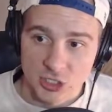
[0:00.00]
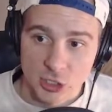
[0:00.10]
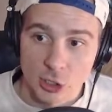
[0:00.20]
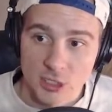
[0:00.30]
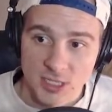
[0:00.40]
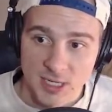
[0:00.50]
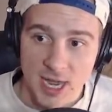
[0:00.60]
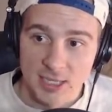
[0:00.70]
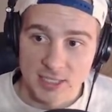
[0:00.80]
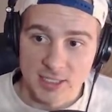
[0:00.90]
turns it
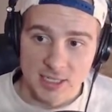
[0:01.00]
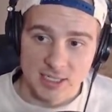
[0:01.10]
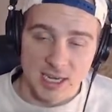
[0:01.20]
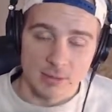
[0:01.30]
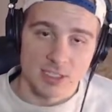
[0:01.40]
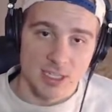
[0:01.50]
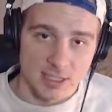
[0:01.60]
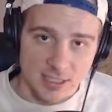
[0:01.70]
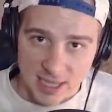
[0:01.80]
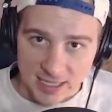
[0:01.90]
on. He's able to
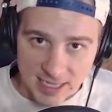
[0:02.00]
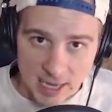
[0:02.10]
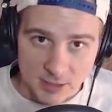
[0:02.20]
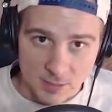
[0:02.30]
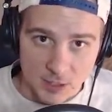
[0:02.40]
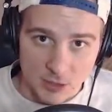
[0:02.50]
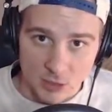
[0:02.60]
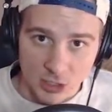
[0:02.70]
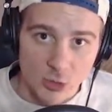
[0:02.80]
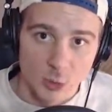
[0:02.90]
get to that top speed
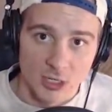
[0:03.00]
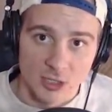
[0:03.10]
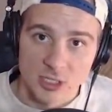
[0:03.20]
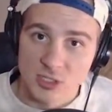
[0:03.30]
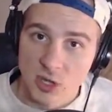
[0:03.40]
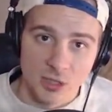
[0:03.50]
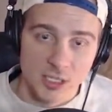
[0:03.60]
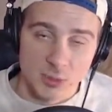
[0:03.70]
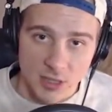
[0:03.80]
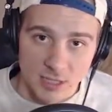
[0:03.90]
really quickly. You saw
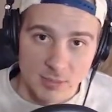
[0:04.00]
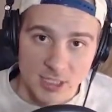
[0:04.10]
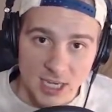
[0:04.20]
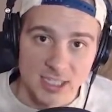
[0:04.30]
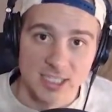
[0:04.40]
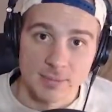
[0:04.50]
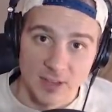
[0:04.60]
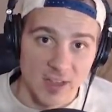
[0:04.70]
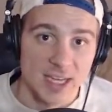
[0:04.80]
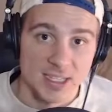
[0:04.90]
this with Eamon Dennis in my
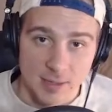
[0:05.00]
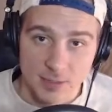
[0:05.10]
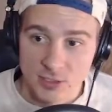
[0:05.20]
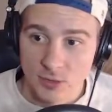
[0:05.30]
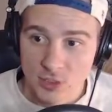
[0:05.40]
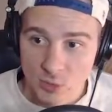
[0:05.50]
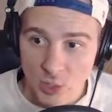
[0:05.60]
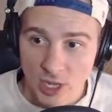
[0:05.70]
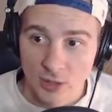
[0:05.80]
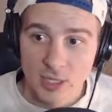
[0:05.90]
last episode as
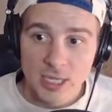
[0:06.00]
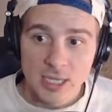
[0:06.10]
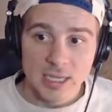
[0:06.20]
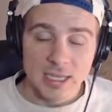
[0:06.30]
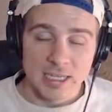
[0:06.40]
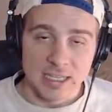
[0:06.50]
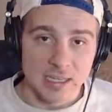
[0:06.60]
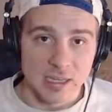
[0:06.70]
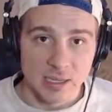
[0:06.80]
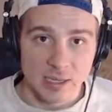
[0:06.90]
well.
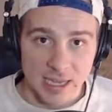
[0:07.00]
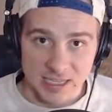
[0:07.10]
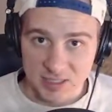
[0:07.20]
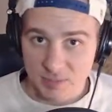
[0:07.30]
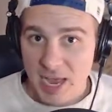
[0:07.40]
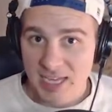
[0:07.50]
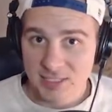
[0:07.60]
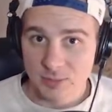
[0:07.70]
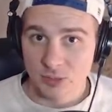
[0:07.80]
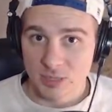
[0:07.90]
He has
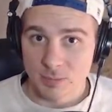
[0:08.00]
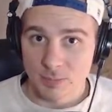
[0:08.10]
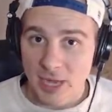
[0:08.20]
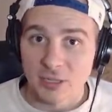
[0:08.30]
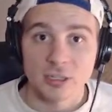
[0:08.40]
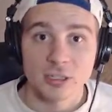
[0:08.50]
possibly better